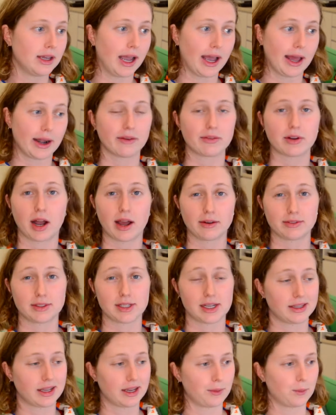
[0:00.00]
And I've kind of
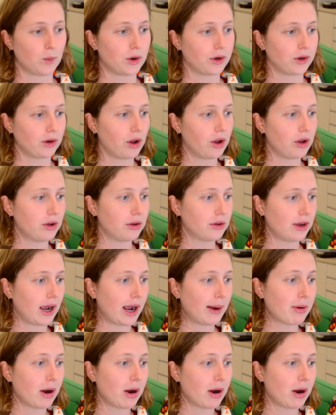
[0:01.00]
done that in one go. I